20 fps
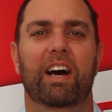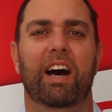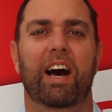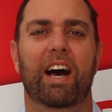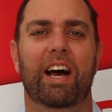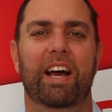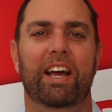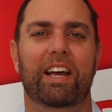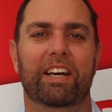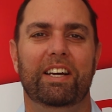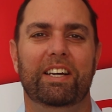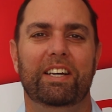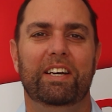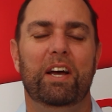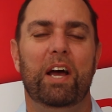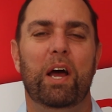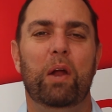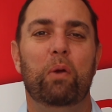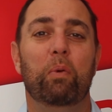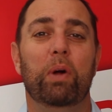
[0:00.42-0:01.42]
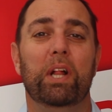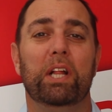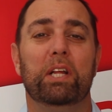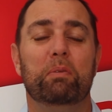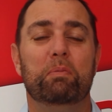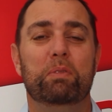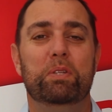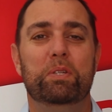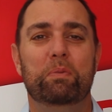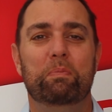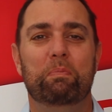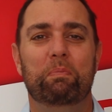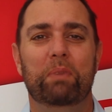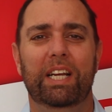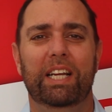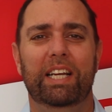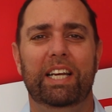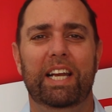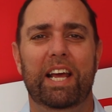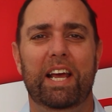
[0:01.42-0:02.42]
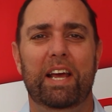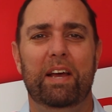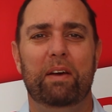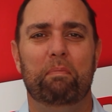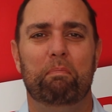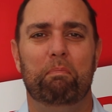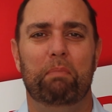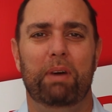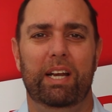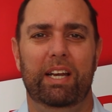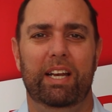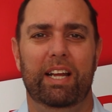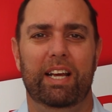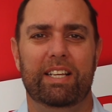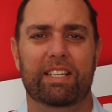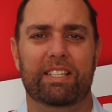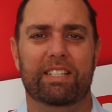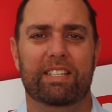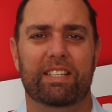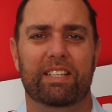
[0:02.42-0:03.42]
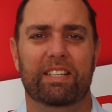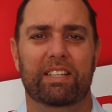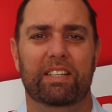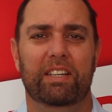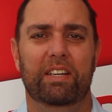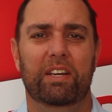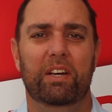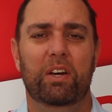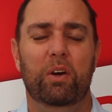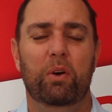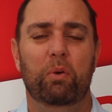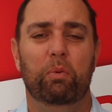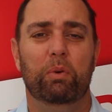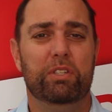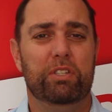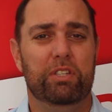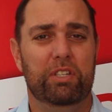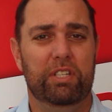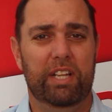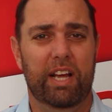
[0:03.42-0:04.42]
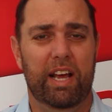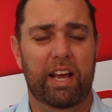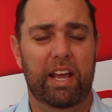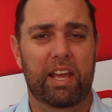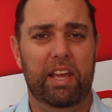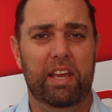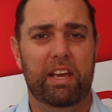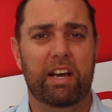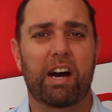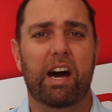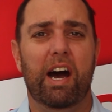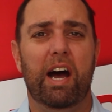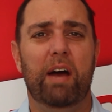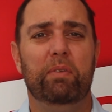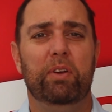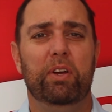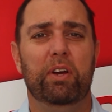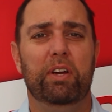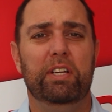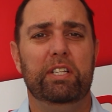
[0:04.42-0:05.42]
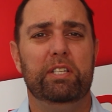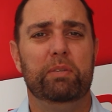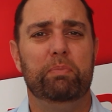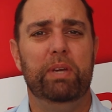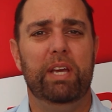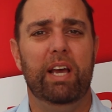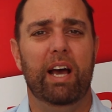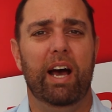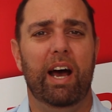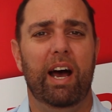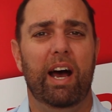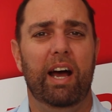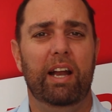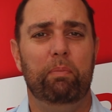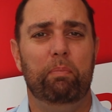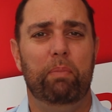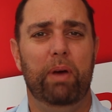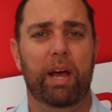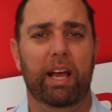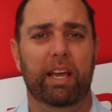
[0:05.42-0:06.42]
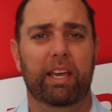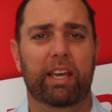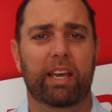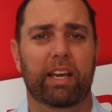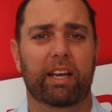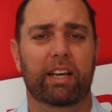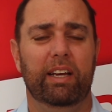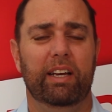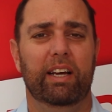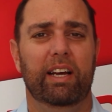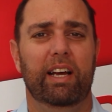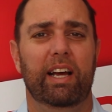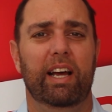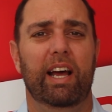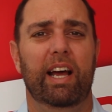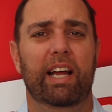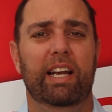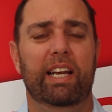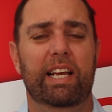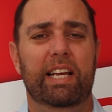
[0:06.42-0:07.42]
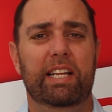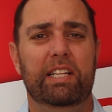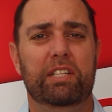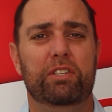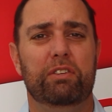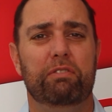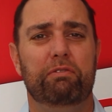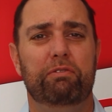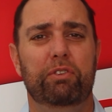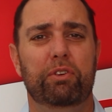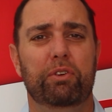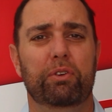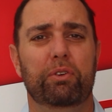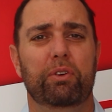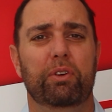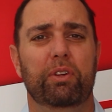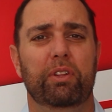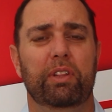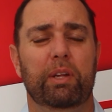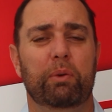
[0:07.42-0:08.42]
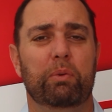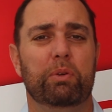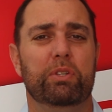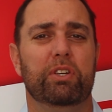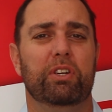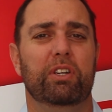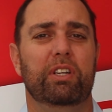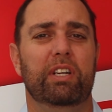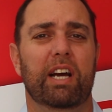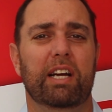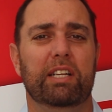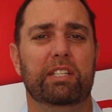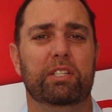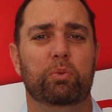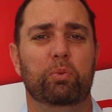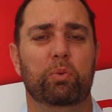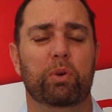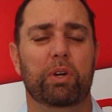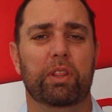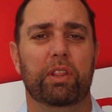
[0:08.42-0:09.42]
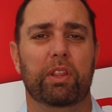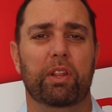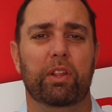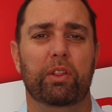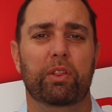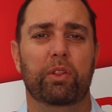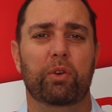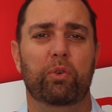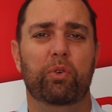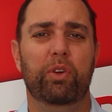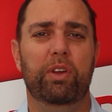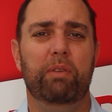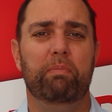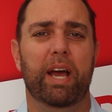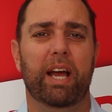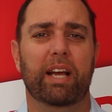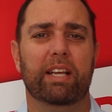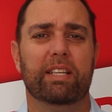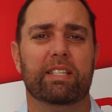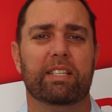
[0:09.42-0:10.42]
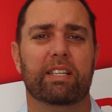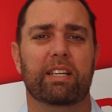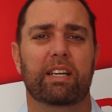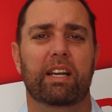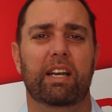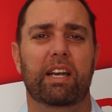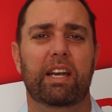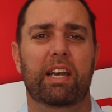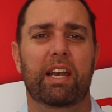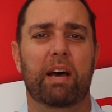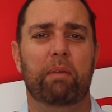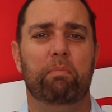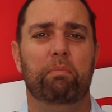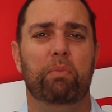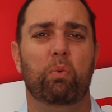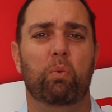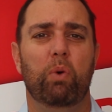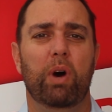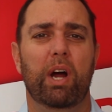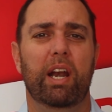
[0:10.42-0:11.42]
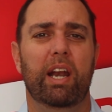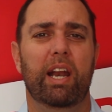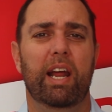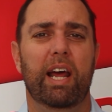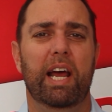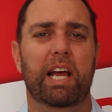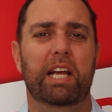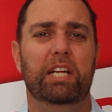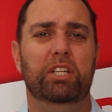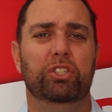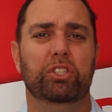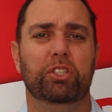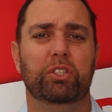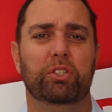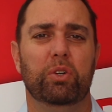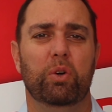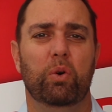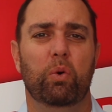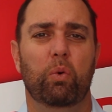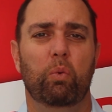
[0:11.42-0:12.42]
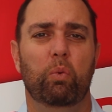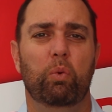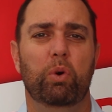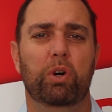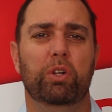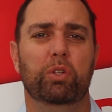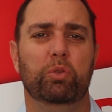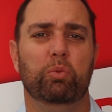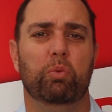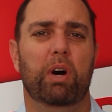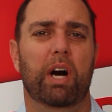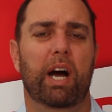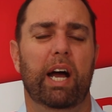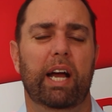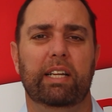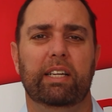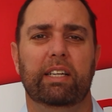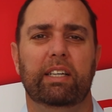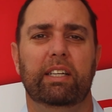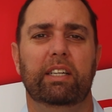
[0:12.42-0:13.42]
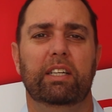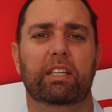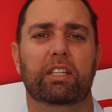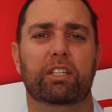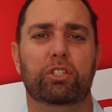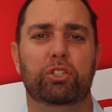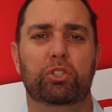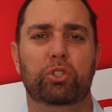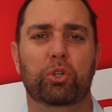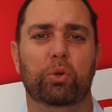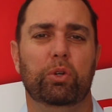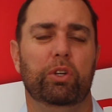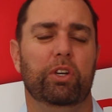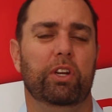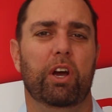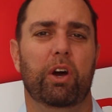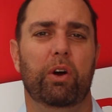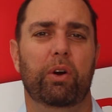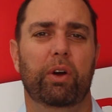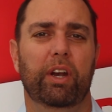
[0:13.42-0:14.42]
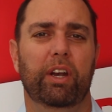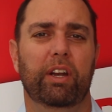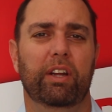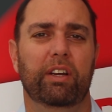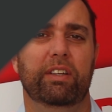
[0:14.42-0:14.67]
Hi, and welcome to Millionaire Mondays. Well, today I'm going to be unpacking an interview that was conducted with the RE/MAX #1 agent worldwide, Jordan Cohen.